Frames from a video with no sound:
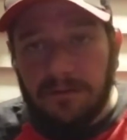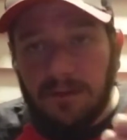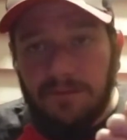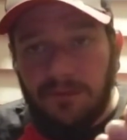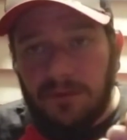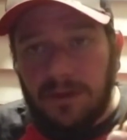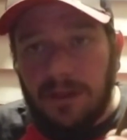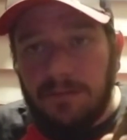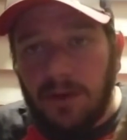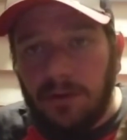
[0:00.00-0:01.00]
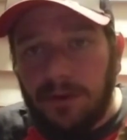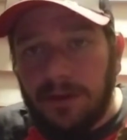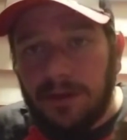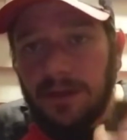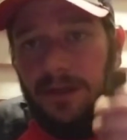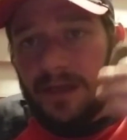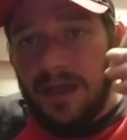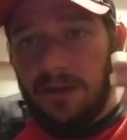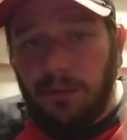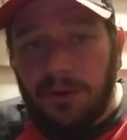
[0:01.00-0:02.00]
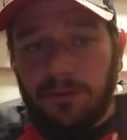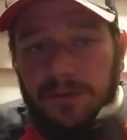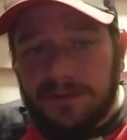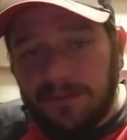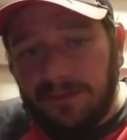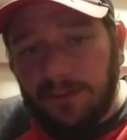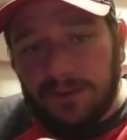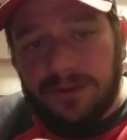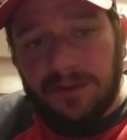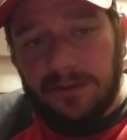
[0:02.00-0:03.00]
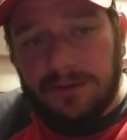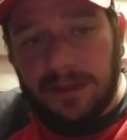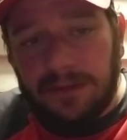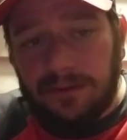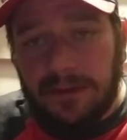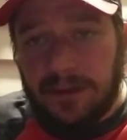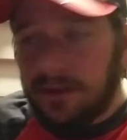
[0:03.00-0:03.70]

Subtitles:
love for it to keep going at what it was before it started tunneling.